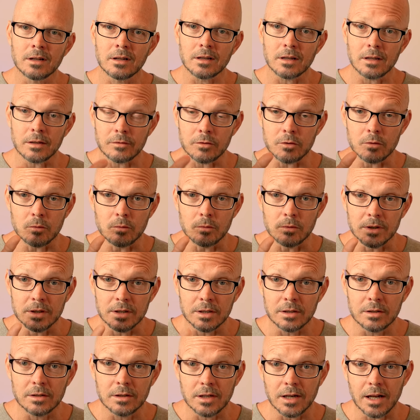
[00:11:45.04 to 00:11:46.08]
if you're
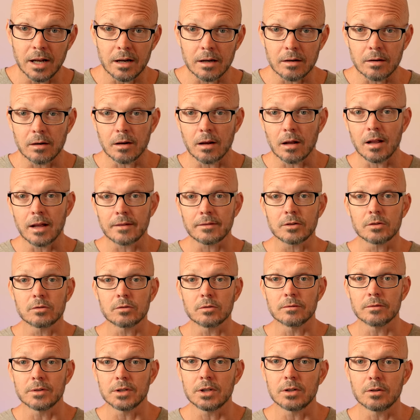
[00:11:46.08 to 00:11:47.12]
really good at it, and I'll have to do
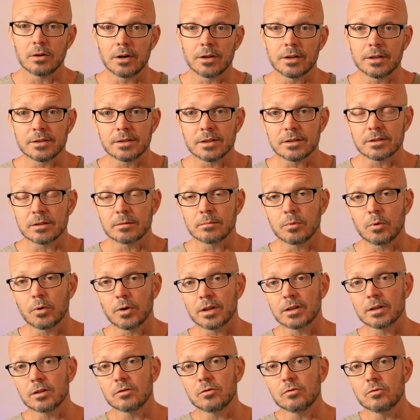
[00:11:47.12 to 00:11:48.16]
a video on this at some
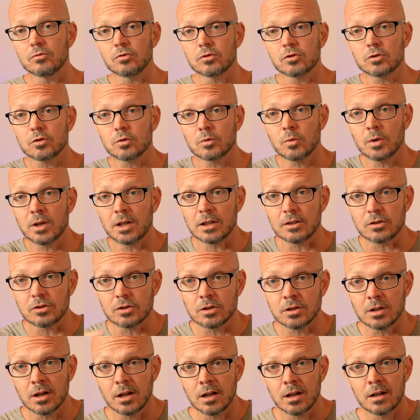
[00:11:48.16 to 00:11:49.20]
point, that you
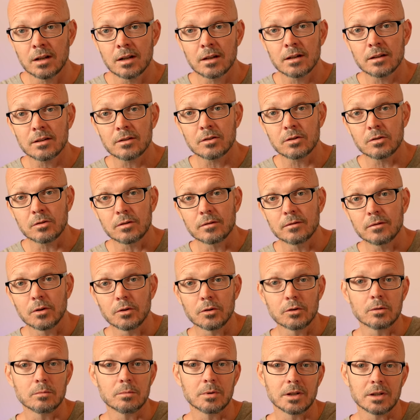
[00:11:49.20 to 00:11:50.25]
switch to the
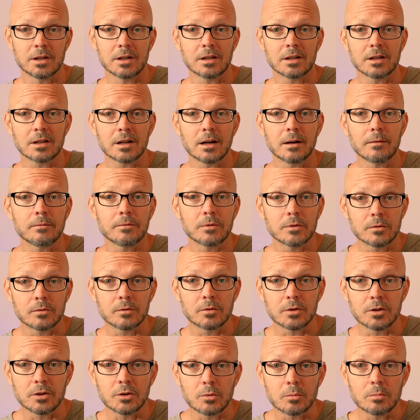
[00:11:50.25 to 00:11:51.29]
vulnerability and the comfort
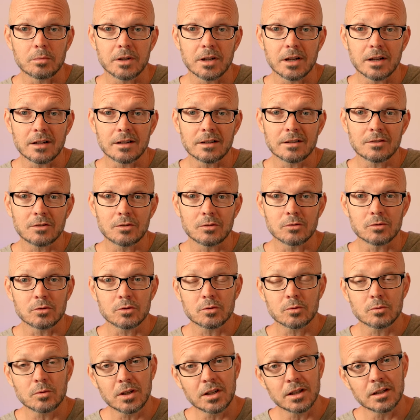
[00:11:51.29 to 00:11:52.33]
for a little bit. You
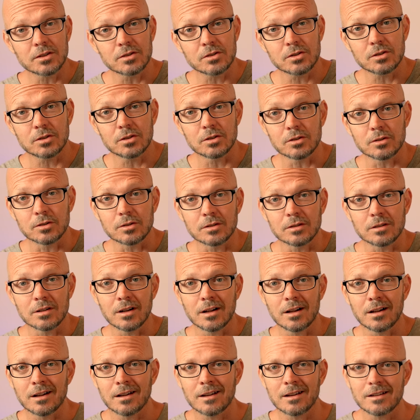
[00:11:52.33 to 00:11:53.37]
switch to,
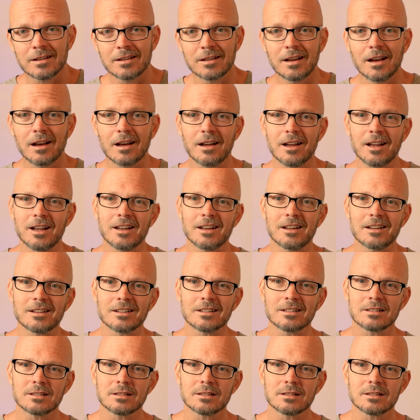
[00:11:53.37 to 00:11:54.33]
Yeah, hey,